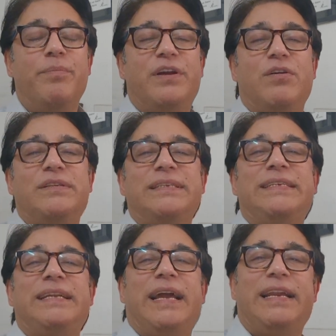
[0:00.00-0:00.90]
because
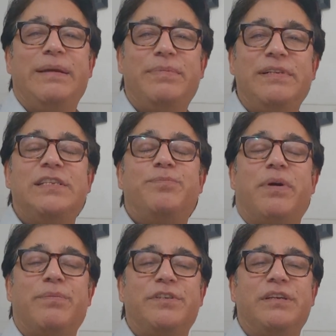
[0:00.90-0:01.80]
it enables
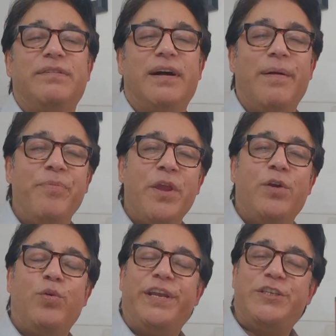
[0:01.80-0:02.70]
Paramashiva
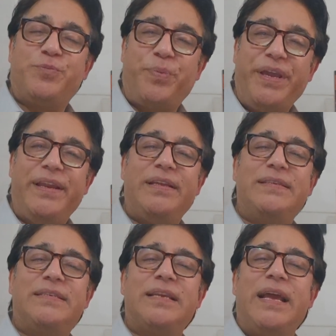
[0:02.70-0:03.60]
to
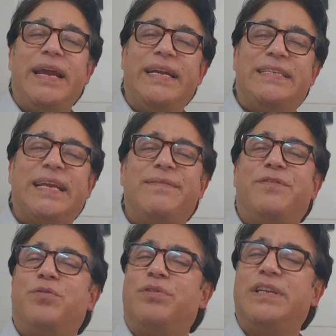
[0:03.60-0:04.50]
experience itself
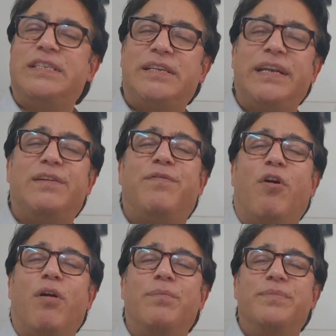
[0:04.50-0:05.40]
through distinct
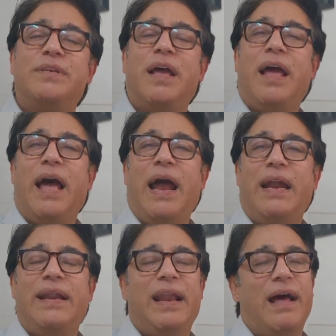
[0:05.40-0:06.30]
forms
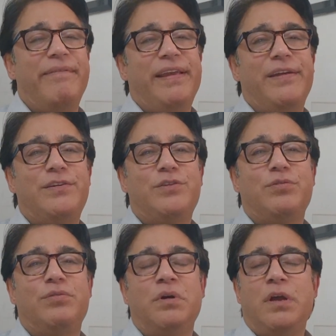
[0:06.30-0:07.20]
and allowing it
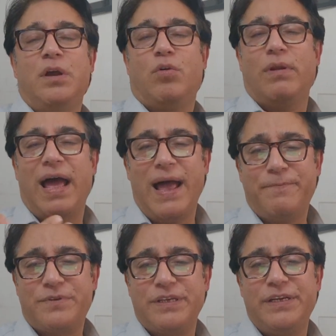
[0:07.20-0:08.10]
to
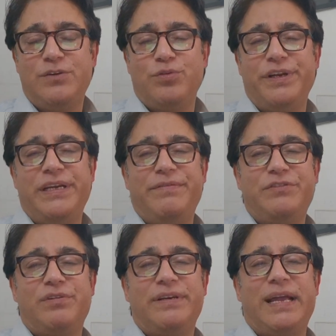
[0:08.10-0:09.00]
collapse into
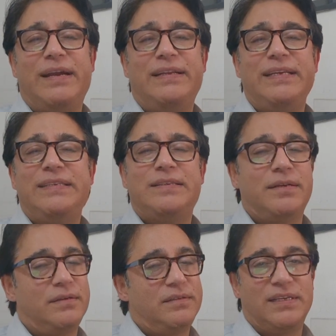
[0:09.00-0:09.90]
individual
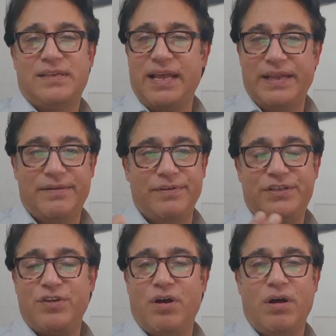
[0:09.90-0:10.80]
realities, just like we
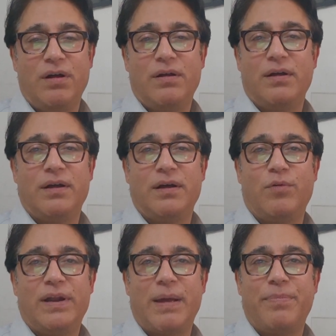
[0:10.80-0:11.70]
saw
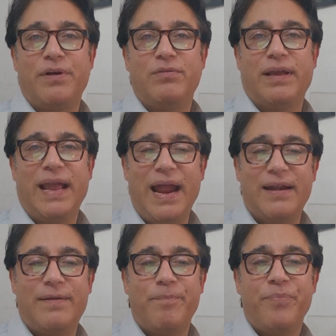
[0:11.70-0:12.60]
what happened to the
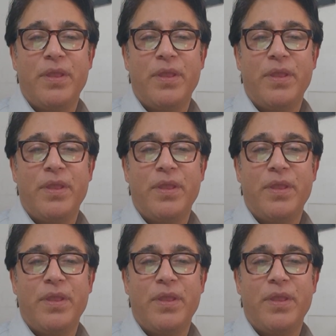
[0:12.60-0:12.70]
cat.